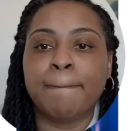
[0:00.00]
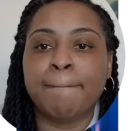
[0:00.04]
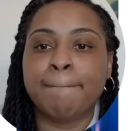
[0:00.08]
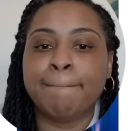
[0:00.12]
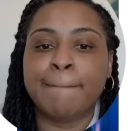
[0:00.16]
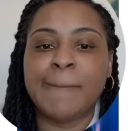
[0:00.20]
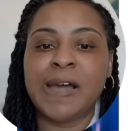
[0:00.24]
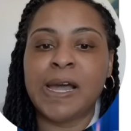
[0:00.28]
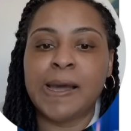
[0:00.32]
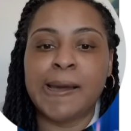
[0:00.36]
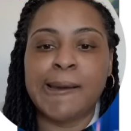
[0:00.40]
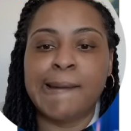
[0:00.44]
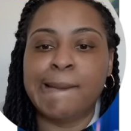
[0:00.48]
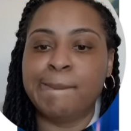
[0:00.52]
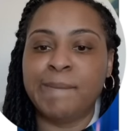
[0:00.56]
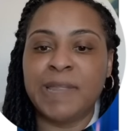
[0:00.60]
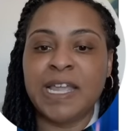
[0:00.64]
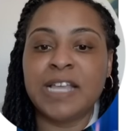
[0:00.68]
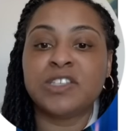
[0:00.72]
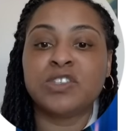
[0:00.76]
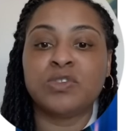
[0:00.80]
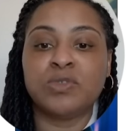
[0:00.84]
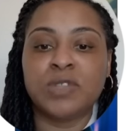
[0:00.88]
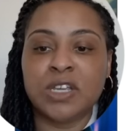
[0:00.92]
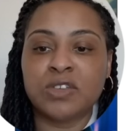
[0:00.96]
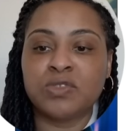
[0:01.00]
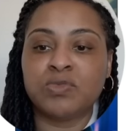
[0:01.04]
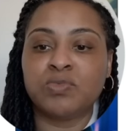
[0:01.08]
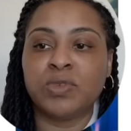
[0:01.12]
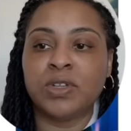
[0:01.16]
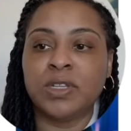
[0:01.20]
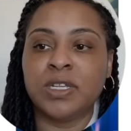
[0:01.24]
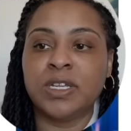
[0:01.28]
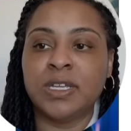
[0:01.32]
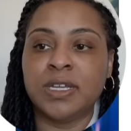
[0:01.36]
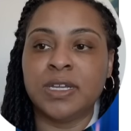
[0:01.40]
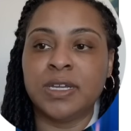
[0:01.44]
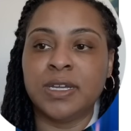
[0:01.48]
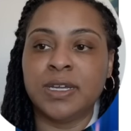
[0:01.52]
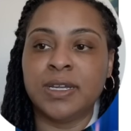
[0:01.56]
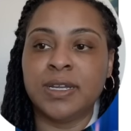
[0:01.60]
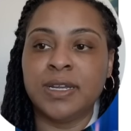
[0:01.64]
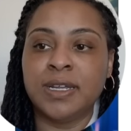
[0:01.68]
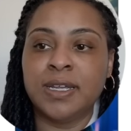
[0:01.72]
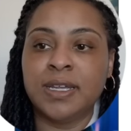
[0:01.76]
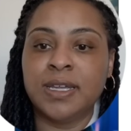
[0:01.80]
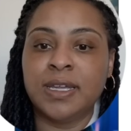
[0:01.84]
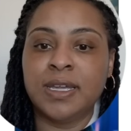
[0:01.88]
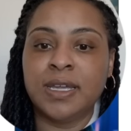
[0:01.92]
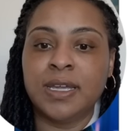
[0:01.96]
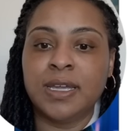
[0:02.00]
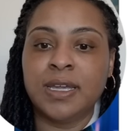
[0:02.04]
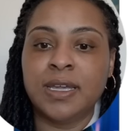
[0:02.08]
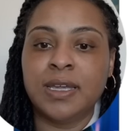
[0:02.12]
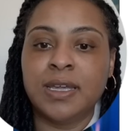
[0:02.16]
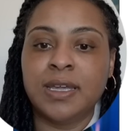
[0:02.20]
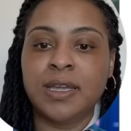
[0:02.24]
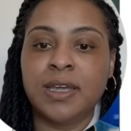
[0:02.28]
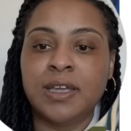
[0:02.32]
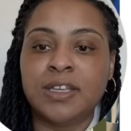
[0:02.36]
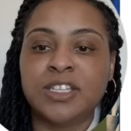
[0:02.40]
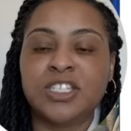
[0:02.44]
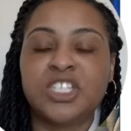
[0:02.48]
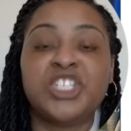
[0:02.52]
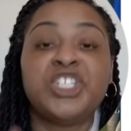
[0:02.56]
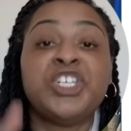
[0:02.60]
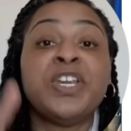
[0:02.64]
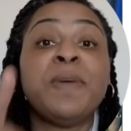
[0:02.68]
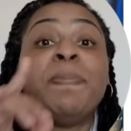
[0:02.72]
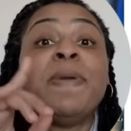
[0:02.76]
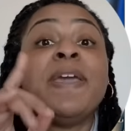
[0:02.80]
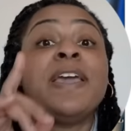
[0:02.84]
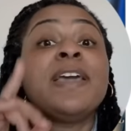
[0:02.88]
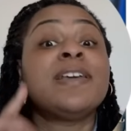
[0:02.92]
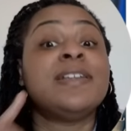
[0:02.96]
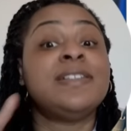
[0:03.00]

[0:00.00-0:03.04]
That's really good. Shipping